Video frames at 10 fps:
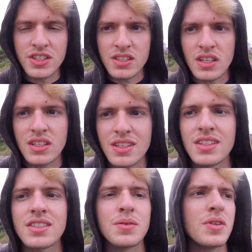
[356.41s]
Just like
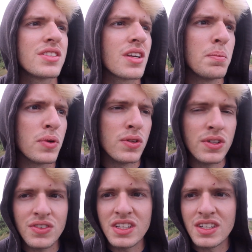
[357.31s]
this, it was
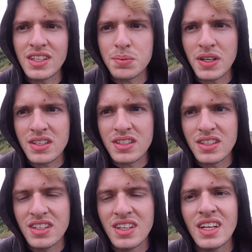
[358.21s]
completely
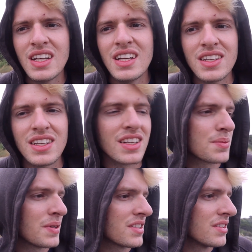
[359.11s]
unexpected. Didn't
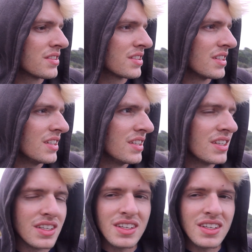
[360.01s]
expect to see